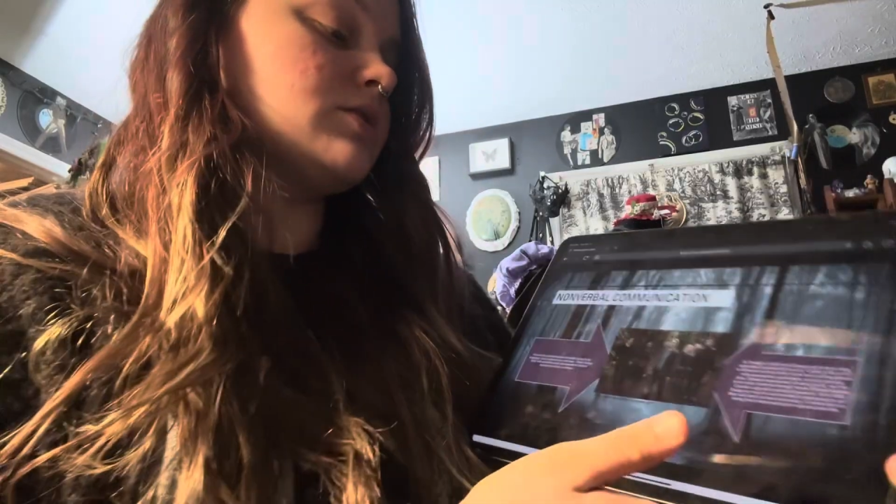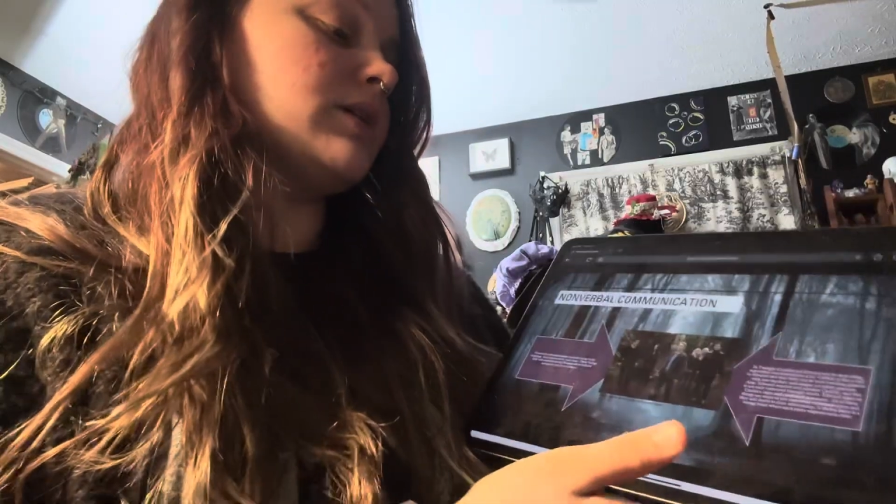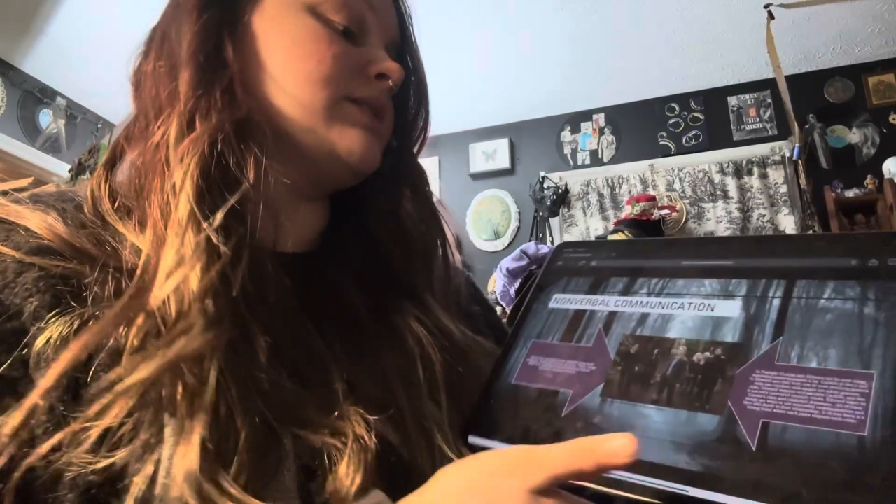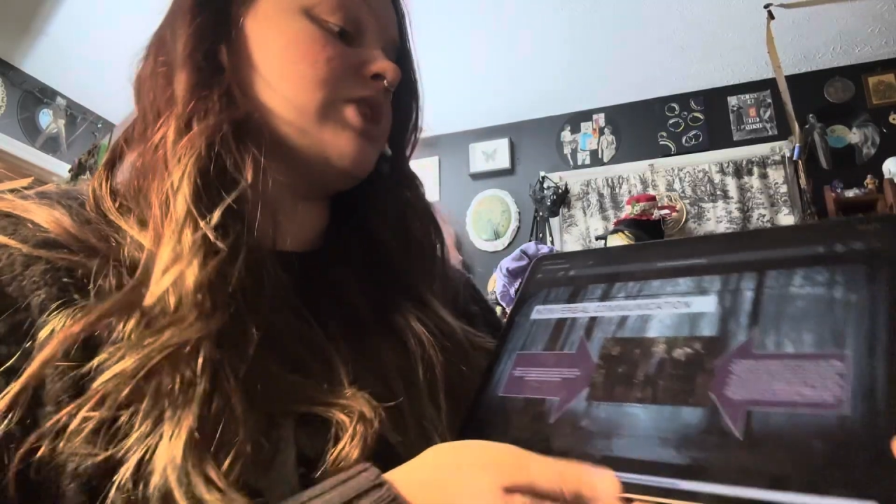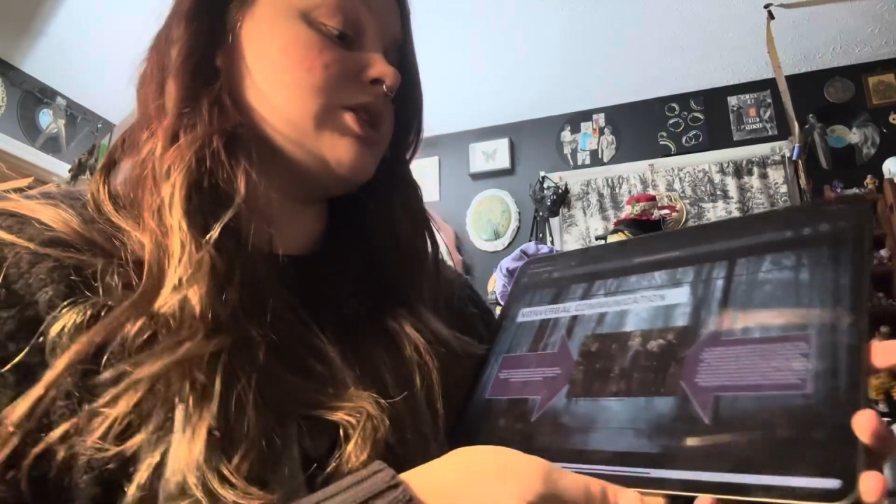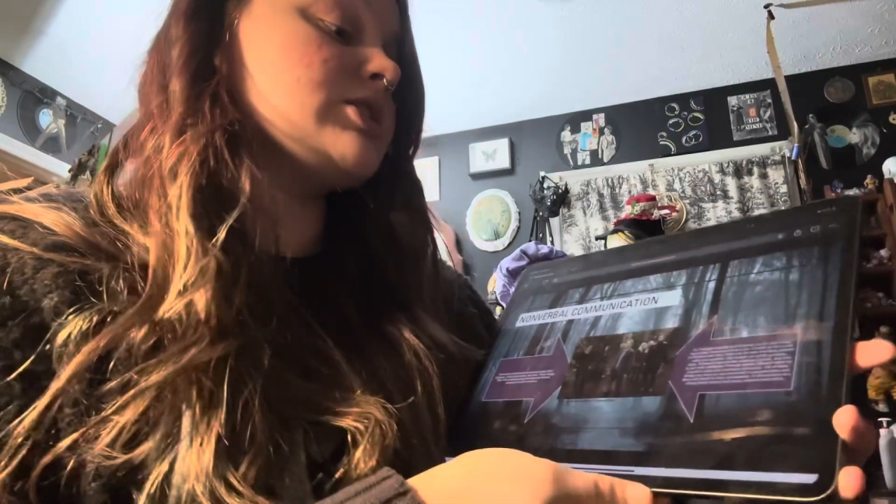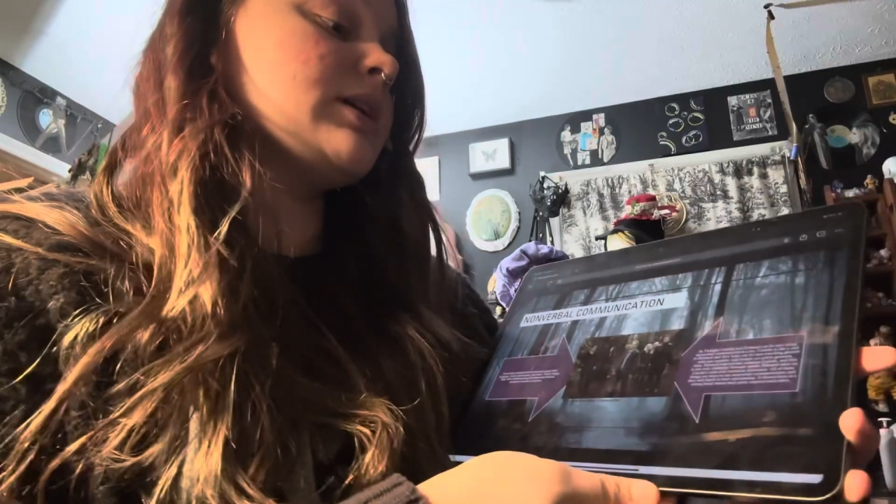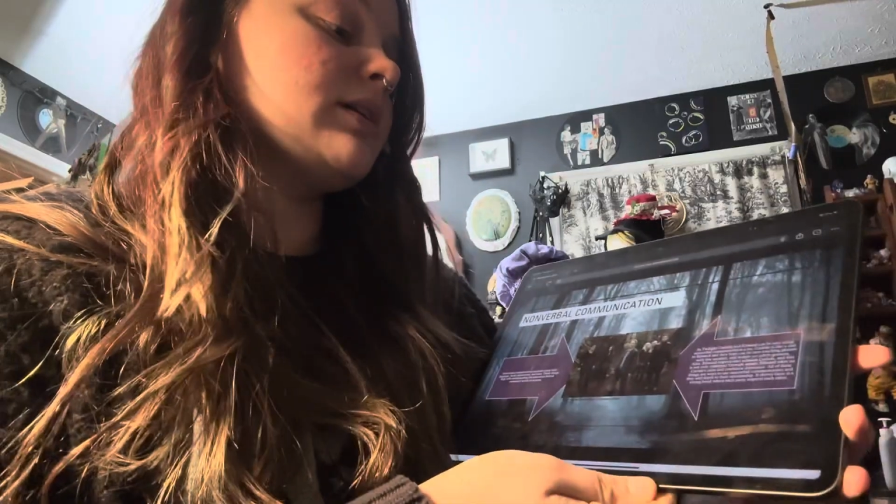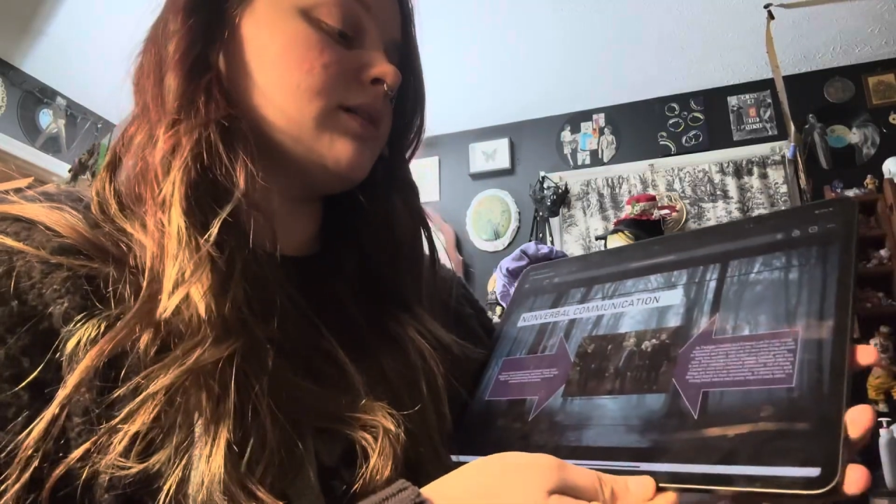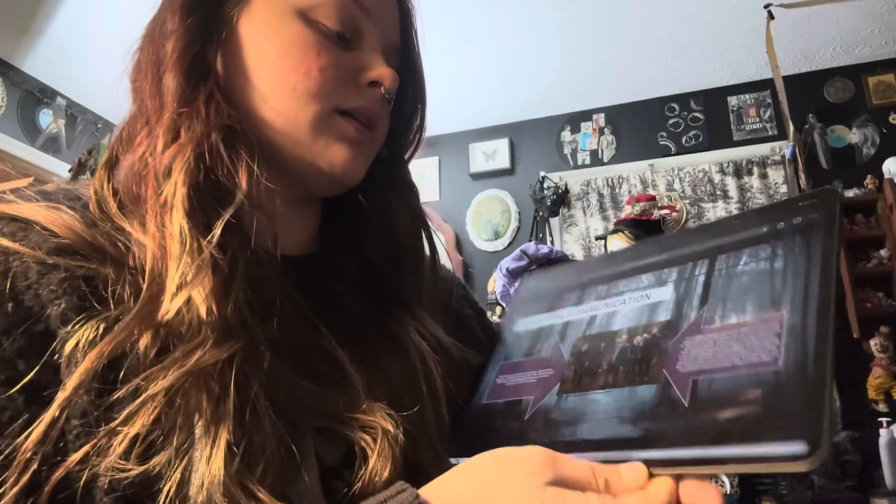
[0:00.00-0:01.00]

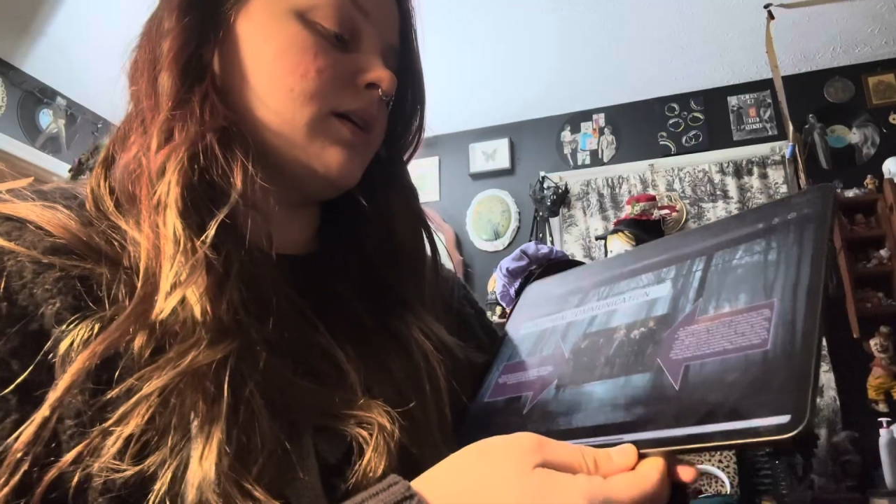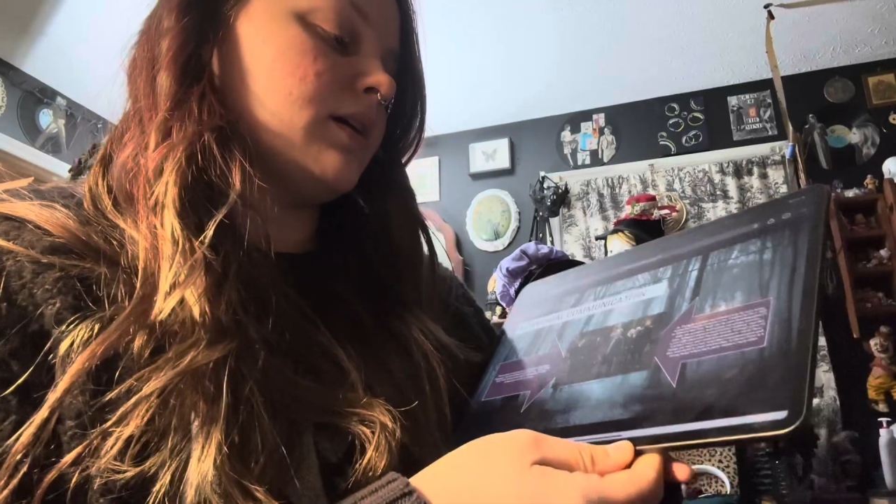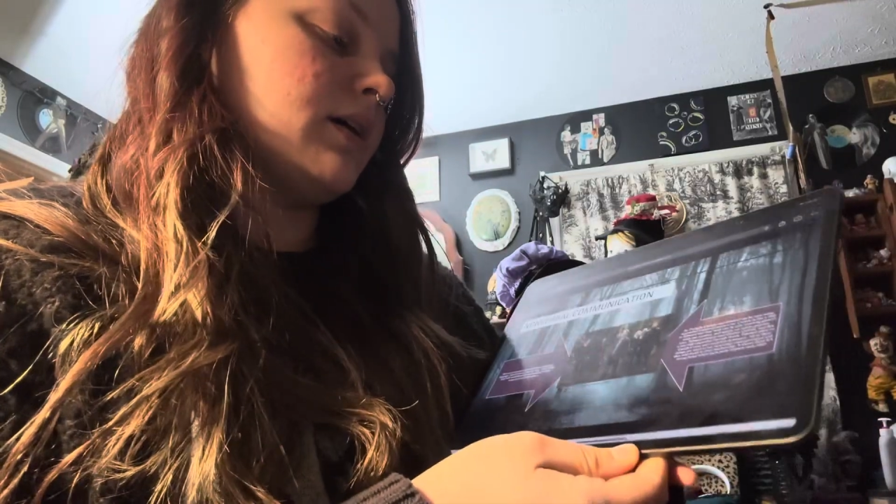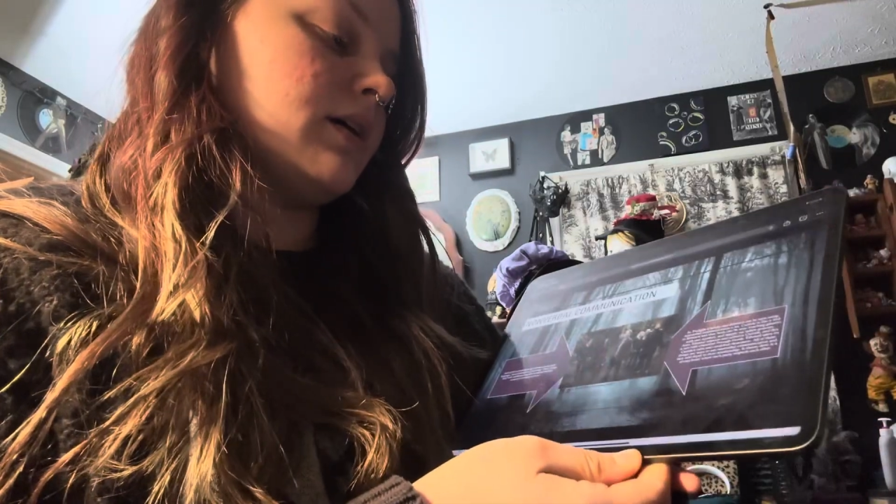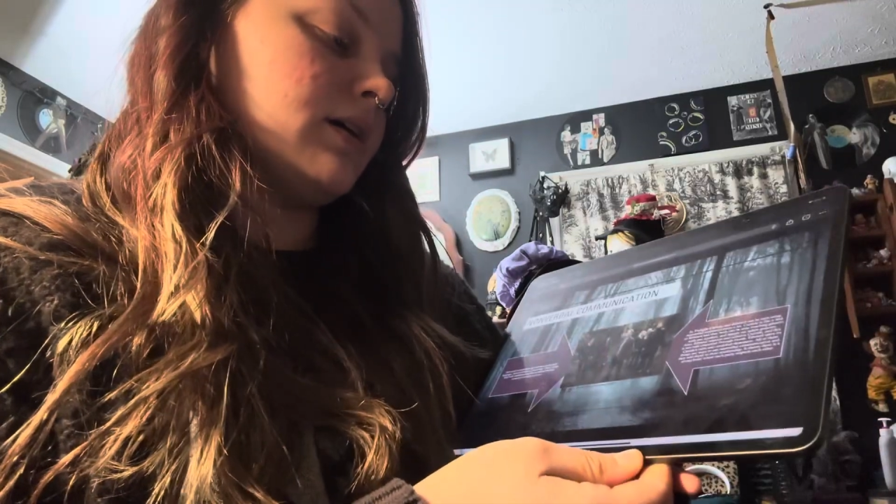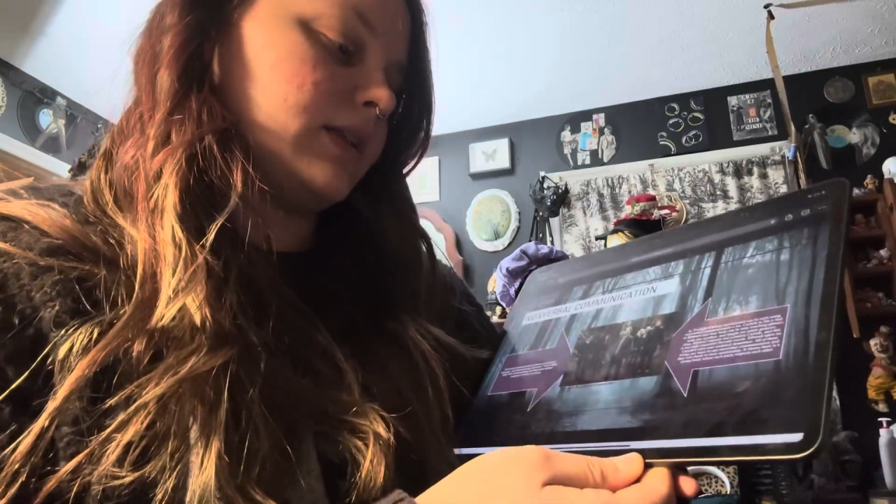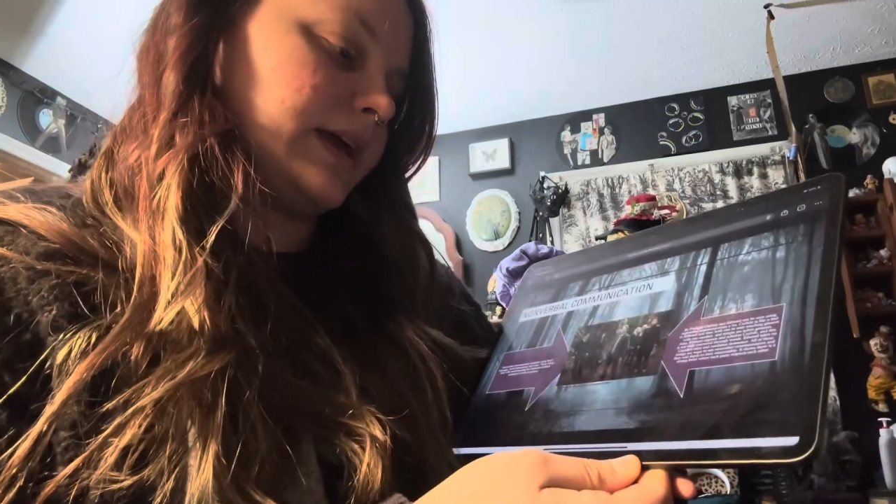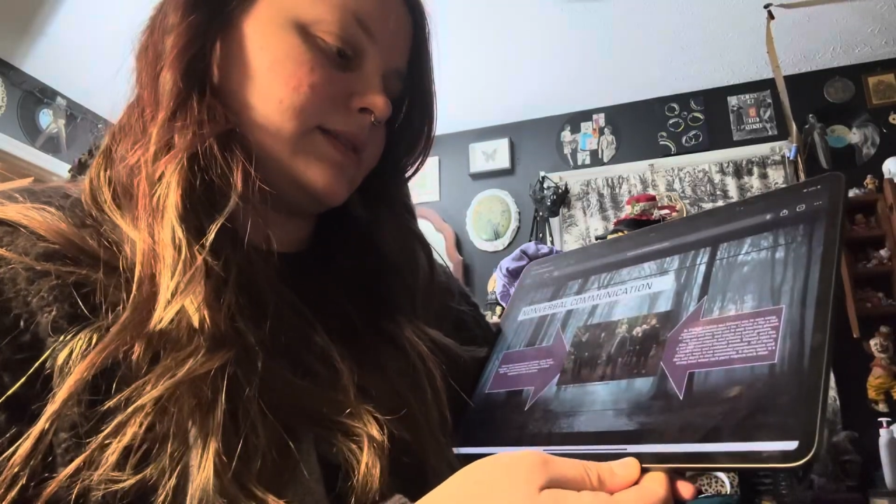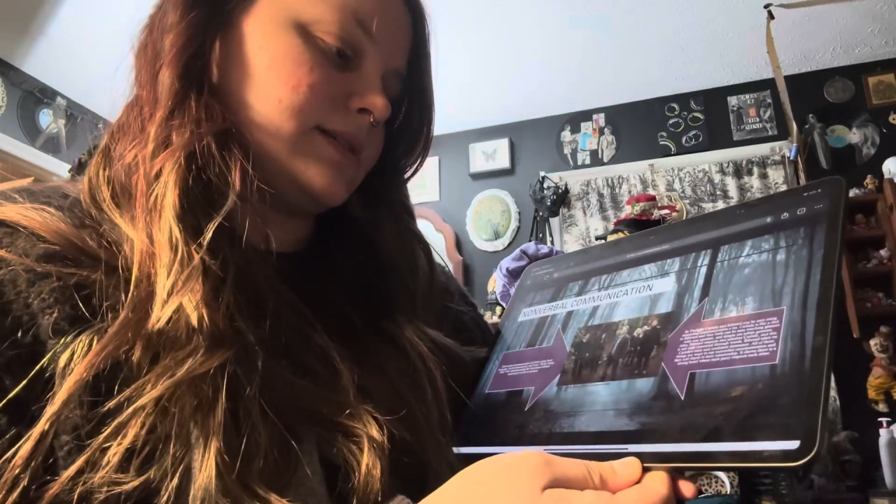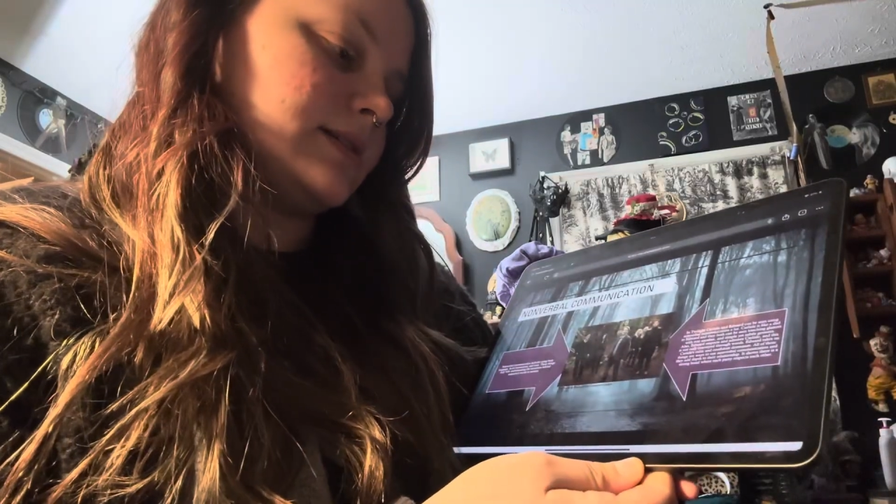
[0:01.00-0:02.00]
exchanging
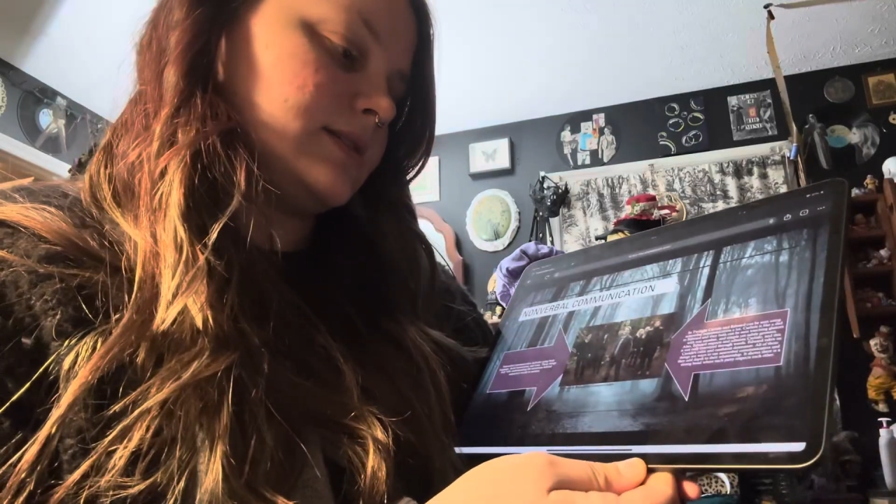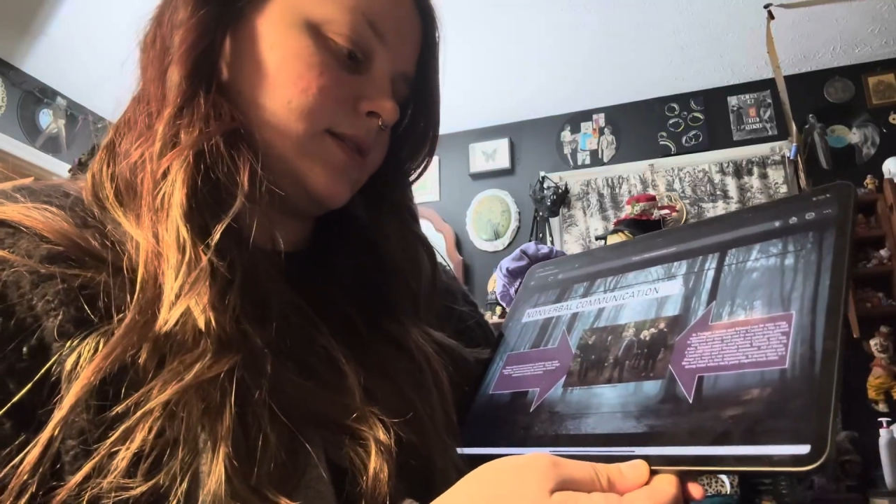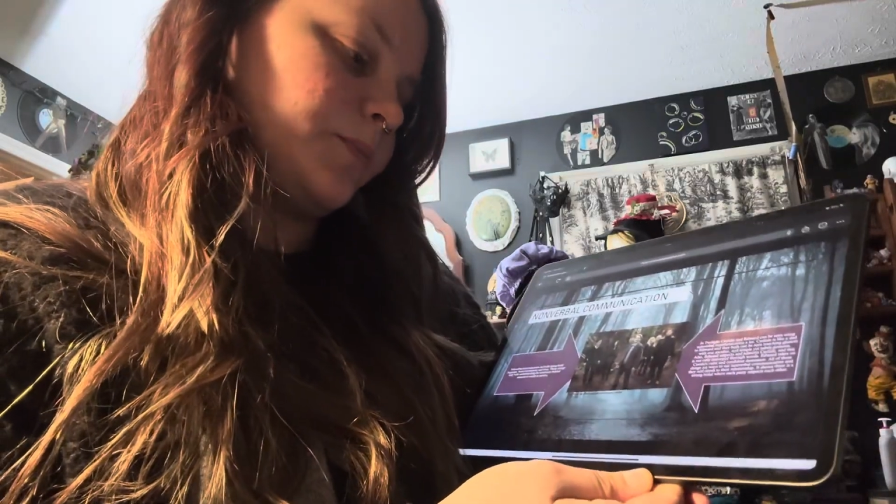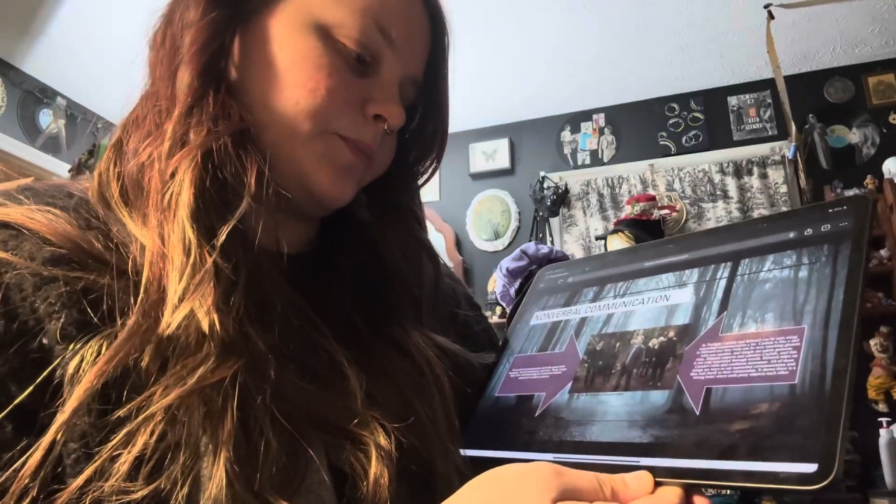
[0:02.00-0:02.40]
glances